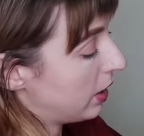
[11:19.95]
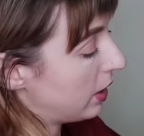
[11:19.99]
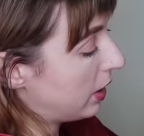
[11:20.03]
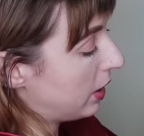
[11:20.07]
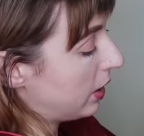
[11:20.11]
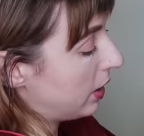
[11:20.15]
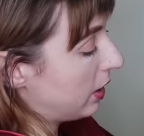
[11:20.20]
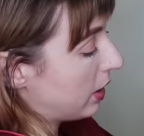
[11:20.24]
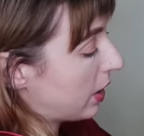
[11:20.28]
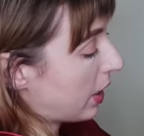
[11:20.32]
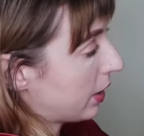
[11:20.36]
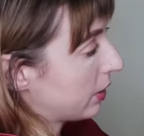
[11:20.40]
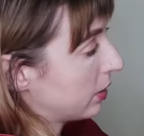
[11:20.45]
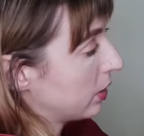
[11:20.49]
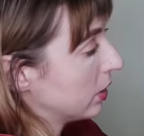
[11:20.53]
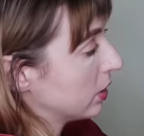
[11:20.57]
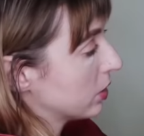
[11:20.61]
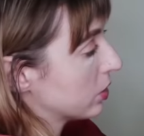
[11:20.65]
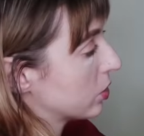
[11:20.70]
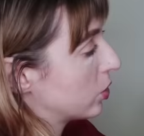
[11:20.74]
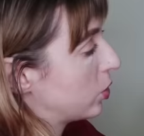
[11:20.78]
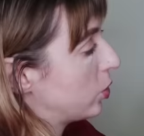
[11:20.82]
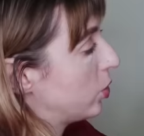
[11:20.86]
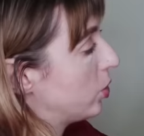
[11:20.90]
And I think
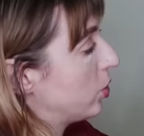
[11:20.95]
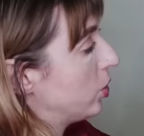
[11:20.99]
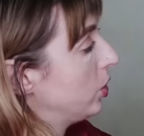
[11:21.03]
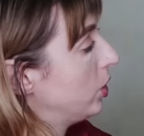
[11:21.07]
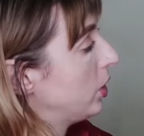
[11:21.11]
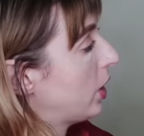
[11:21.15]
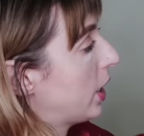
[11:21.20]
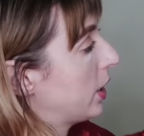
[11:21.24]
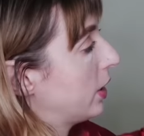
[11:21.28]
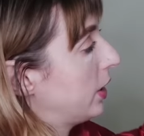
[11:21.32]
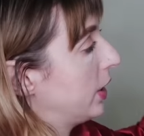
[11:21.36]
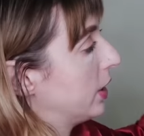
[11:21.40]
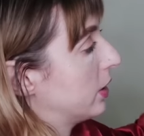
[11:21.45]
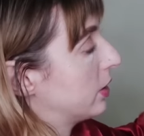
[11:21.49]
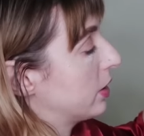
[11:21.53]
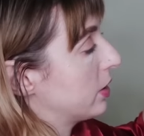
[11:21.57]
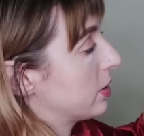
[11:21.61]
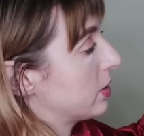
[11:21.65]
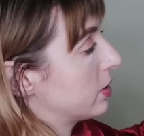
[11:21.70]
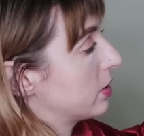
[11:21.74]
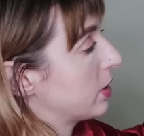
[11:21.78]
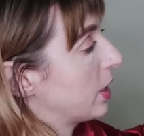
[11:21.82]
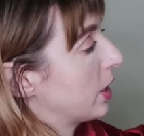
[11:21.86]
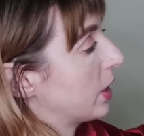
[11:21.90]
it's cool. I like
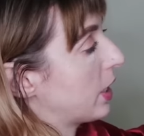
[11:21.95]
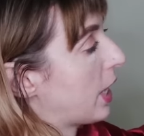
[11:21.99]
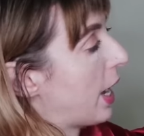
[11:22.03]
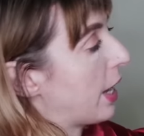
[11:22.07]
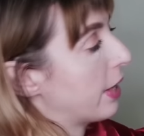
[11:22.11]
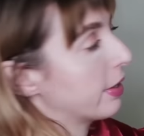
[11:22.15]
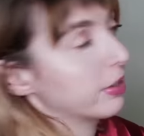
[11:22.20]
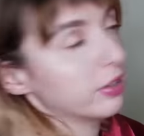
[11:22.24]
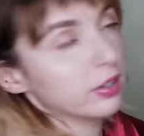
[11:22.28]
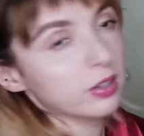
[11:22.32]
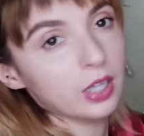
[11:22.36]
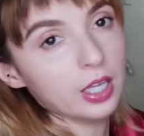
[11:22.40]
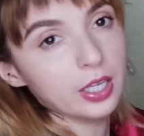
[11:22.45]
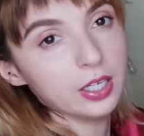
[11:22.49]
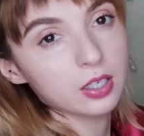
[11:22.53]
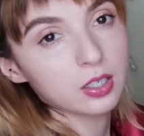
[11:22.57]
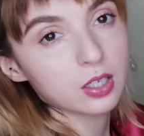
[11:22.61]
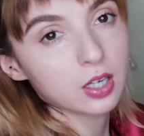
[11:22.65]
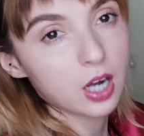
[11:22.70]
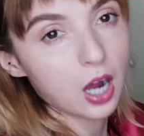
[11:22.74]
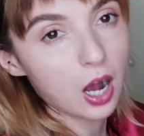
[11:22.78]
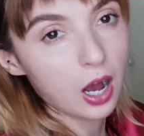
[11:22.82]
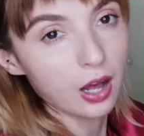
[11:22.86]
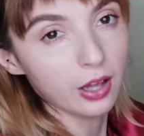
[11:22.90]
this like
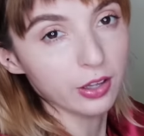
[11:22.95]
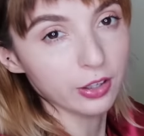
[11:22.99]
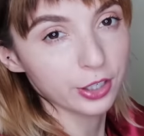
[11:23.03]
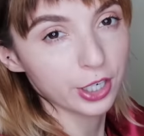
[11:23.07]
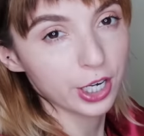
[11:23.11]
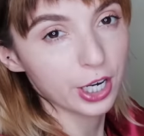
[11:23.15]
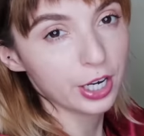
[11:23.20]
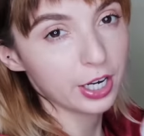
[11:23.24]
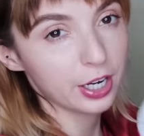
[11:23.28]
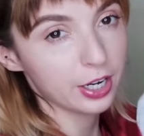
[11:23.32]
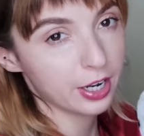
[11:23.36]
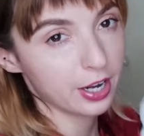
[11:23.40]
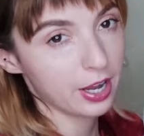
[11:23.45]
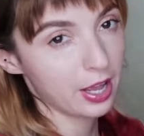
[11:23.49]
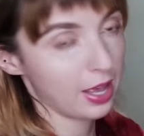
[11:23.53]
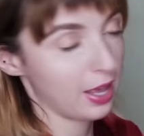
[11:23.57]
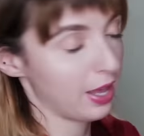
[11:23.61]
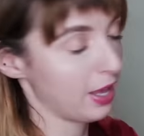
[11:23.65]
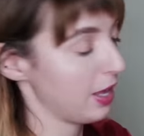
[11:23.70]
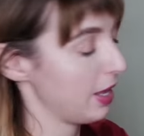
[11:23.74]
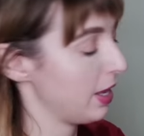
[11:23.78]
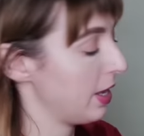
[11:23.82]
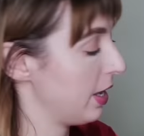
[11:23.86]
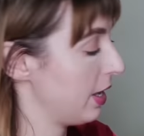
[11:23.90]
athletic collar
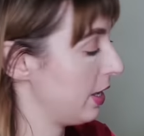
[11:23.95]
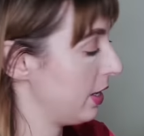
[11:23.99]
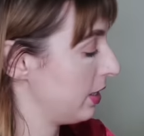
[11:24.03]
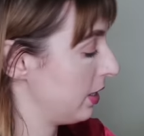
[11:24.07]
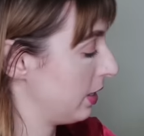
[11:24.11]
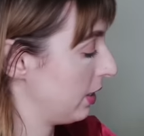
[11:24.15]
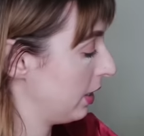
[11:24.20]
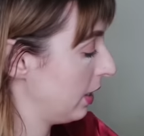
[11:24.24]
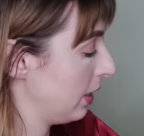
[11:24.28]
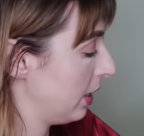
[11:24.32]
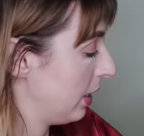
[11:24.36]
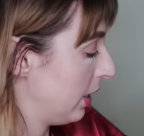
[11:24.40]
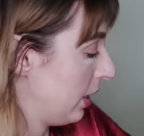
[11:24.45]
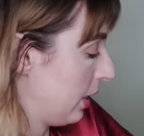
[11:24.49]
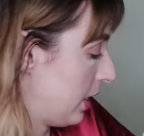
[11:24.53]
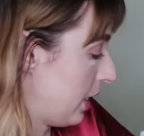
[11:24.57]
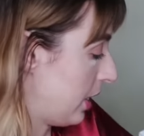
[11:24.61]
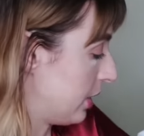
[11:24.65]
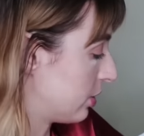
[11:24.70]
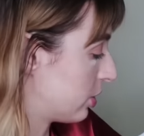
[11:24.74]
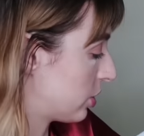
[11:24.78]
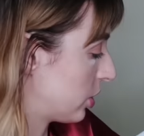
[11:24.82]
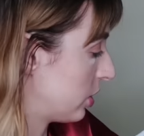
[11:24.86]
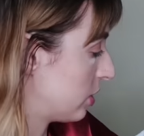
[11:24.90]
and
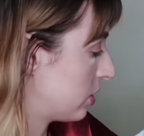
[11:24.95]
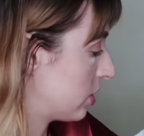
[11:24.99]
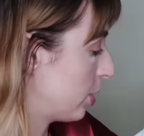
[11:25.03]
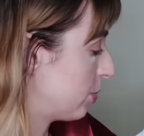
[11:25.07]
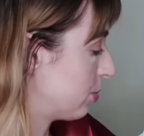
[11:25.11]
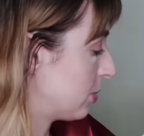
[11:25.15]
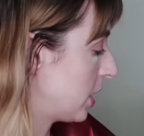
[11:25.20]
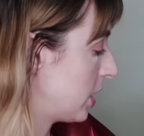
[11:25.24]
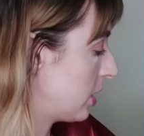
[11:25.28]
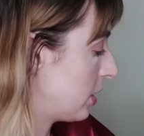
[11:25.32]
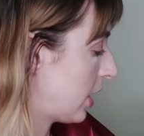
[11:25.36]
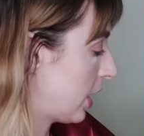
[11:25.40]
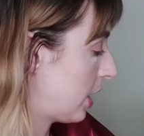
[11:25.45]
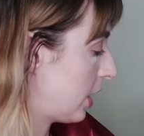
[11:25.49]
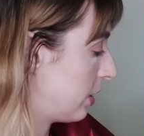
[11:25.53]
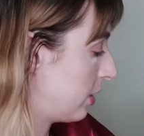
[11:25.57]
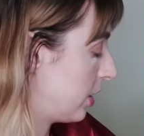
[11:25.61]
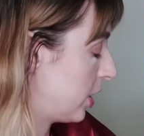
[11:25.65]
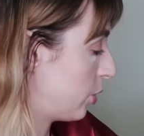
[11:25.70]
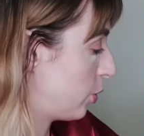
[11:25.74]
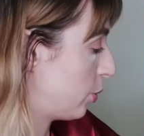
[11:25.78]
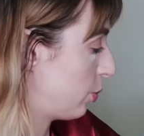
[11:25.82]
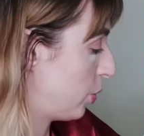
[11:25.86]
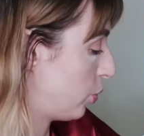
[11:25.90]
it's just something that I
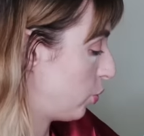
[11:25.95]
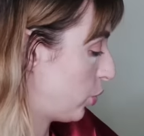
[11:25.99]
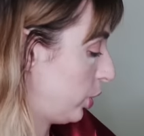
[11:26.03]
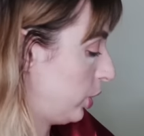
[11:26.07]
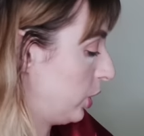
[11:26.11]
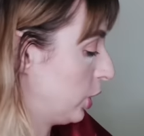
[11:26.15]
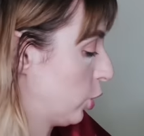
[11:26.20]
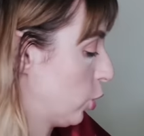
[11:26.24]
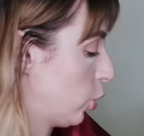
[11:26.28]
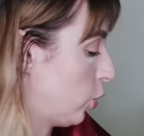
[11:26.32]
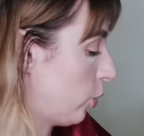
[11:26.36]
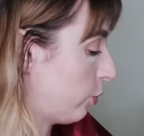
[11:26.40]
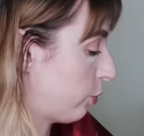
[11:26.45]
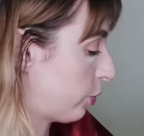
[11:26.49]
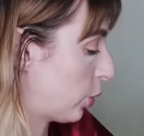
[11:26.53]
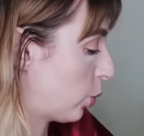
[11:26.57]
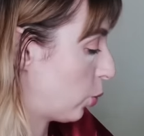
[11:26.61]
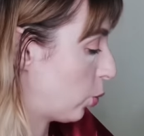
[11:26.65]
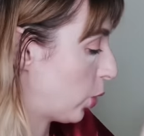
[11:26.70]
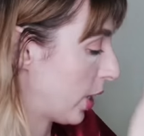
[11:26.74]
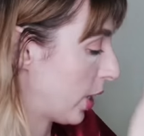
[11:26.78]
think would be really cool for